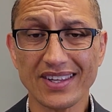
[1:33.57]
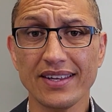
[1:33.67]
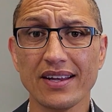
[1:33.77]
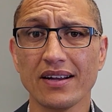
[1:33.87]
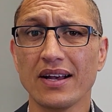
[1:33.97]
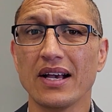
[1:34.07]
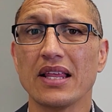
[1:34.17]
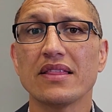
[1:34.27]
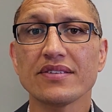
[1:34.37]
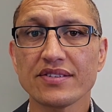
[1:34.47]
Now,
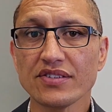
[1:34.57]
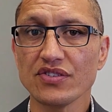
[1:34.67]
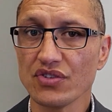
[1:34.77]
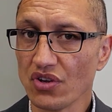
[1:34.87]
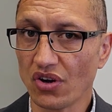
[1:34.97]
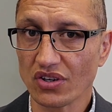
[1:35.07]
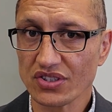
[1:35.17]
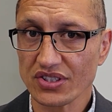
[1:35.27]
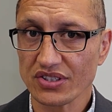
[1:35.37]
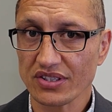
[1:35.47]
this is
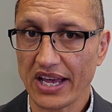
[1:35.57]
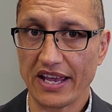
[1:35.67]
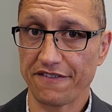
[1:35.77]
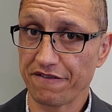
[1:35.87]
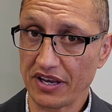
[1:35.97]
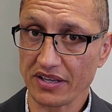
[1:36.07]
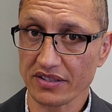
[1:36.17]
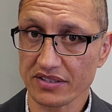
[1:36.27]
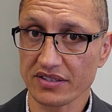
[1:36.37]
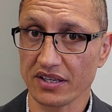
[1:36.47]
not a fake
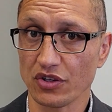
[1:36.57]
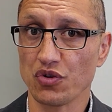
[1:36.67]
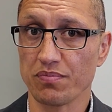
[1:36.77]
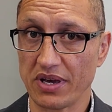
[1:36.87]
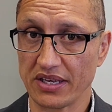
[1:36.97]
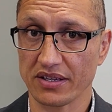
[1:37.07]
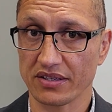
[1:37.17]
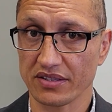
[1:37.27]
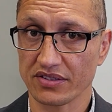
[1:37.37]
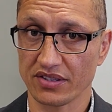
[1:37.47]
it till you make it
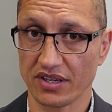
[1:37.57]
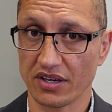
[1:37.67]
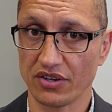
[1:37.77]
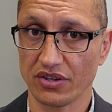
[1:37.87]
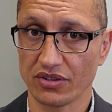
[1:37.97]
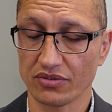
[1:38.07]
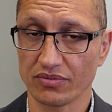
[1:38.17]
scenario.